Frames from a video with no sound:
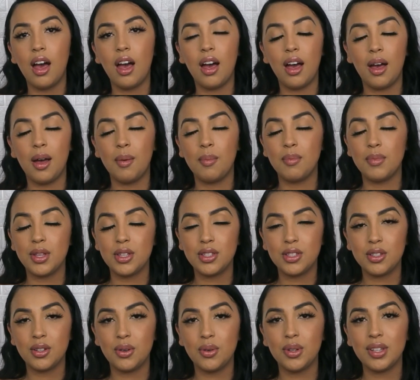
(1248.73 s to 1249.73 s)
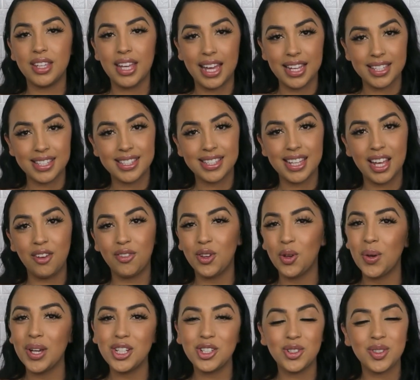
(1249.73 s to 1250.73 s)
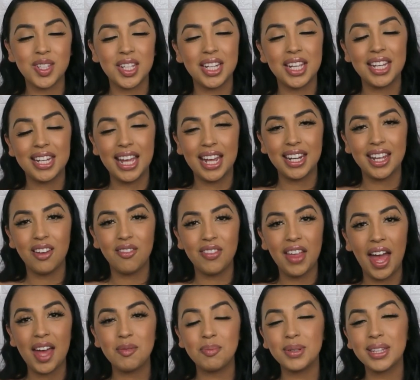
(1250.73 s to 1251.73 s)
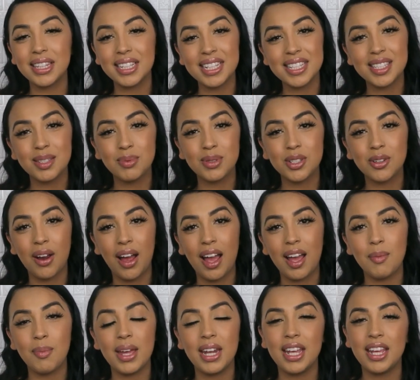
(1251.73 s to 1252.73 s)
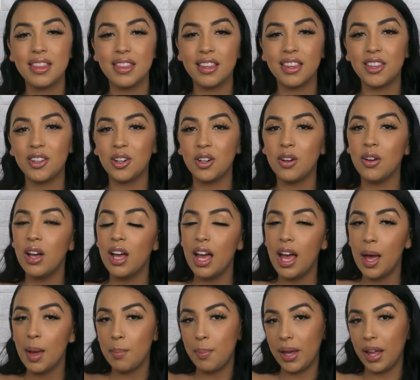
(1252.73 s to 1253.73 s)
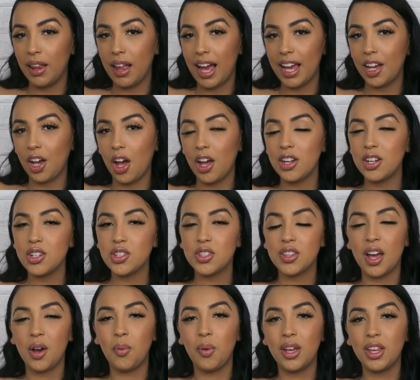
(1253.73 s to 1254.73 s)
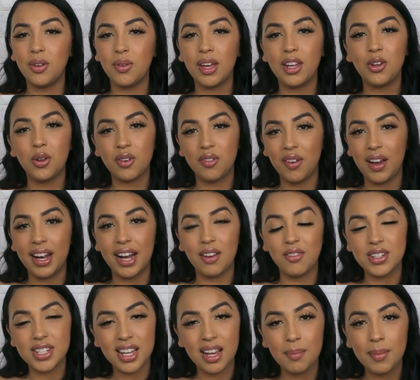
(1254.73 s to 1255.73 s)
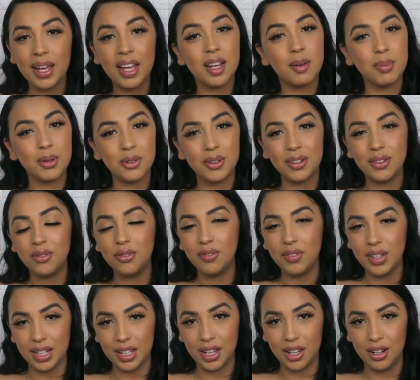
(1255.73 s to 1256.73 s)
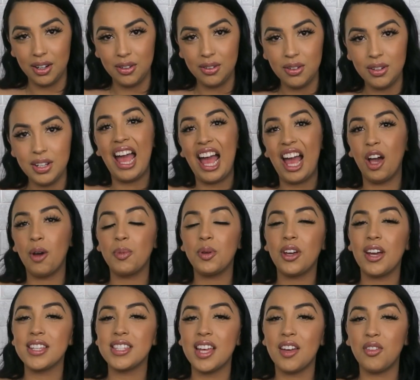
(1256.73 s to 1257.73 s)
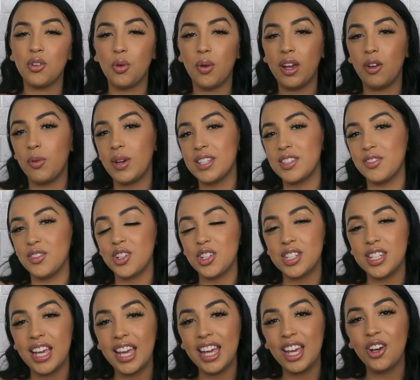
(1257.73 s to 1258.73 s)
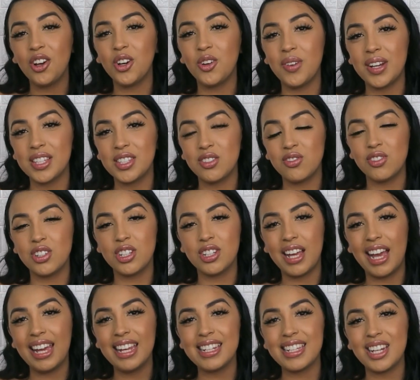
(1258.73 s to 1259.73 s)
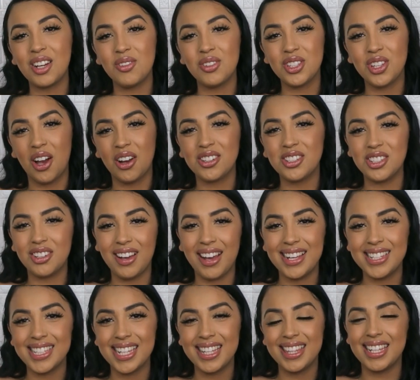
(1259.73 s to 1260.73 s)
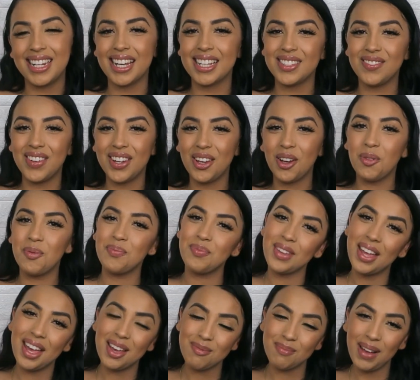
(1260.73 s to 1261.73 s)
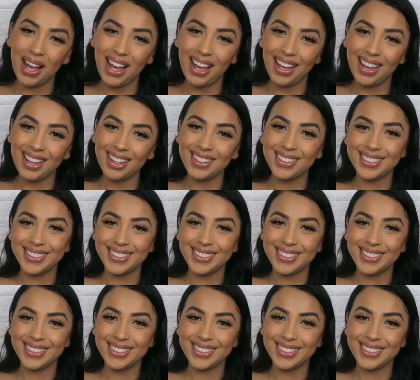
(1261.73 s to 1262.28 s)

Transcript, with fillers: Um, so yes, if you're interested in any of that, please subscribe and hit the little bell icon so that way you get notified every time I upload a new video. I hope you guys have a great rest of your day or rest of your night, and I will talk to you guys in the next video. Bye!